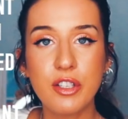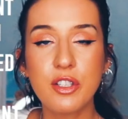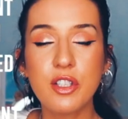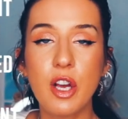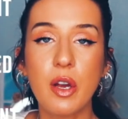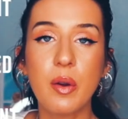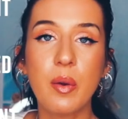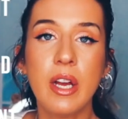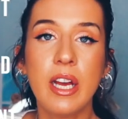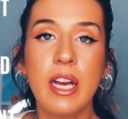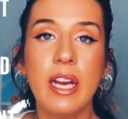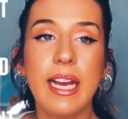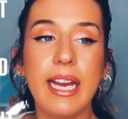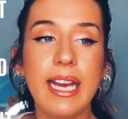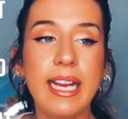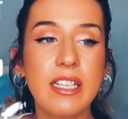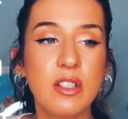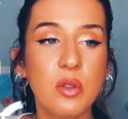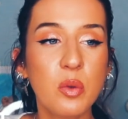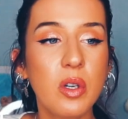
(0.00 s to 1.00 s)
So
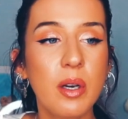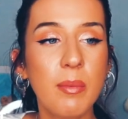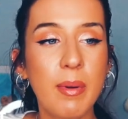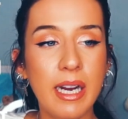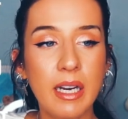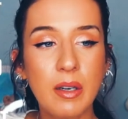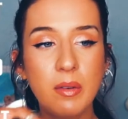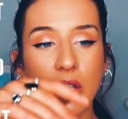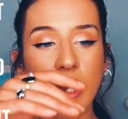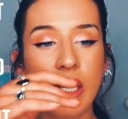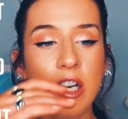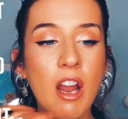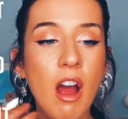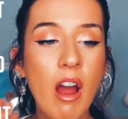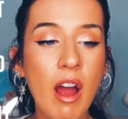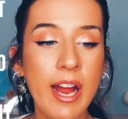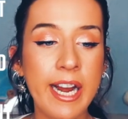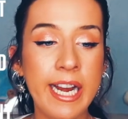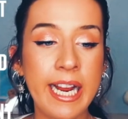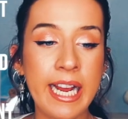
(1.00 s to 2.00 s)
it's all about
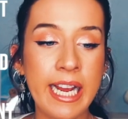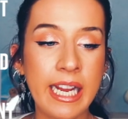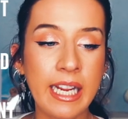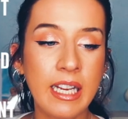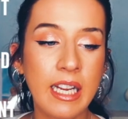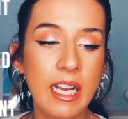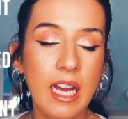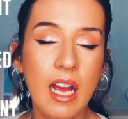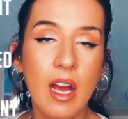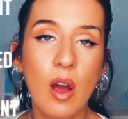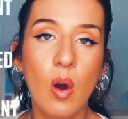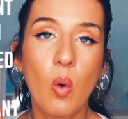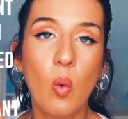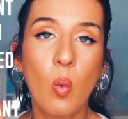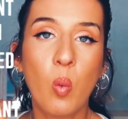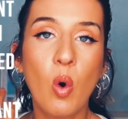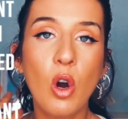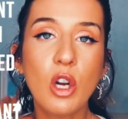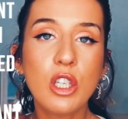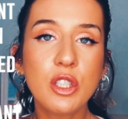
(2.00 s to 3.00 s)
learning,
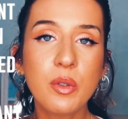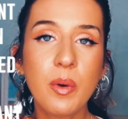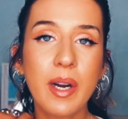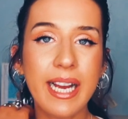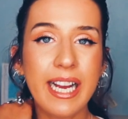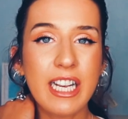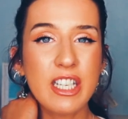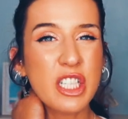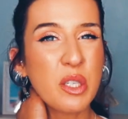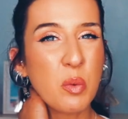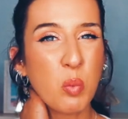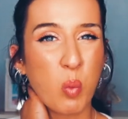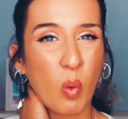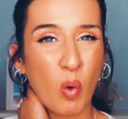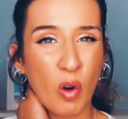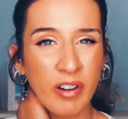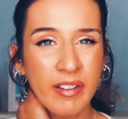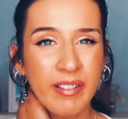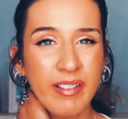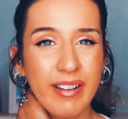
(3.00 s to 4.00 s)
what do I actually
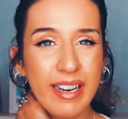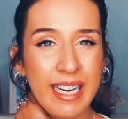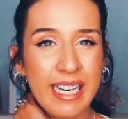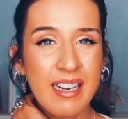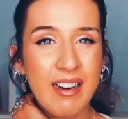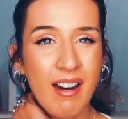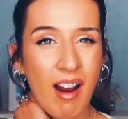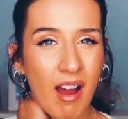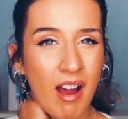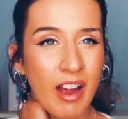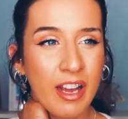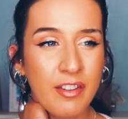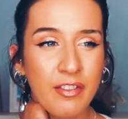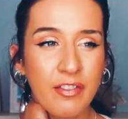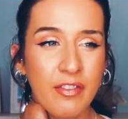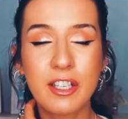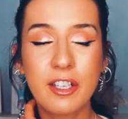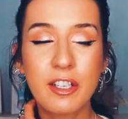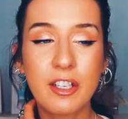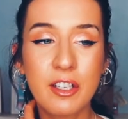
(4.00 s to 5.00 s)
want in life?